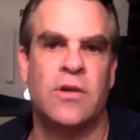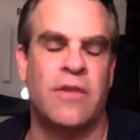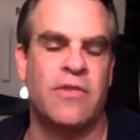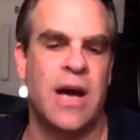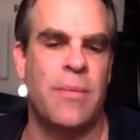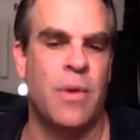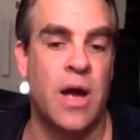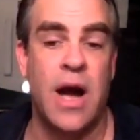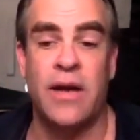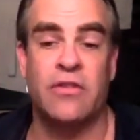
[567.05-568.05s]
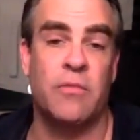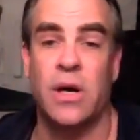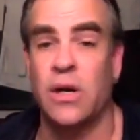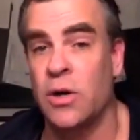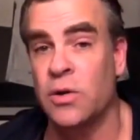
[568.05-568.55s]
I've got guys of
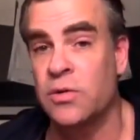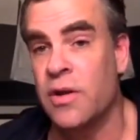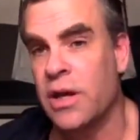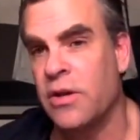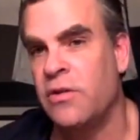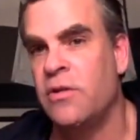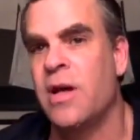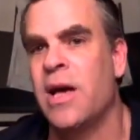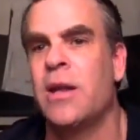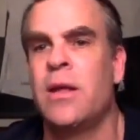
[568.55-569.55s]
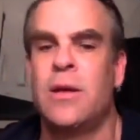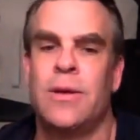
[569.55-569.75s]
my own that can do that.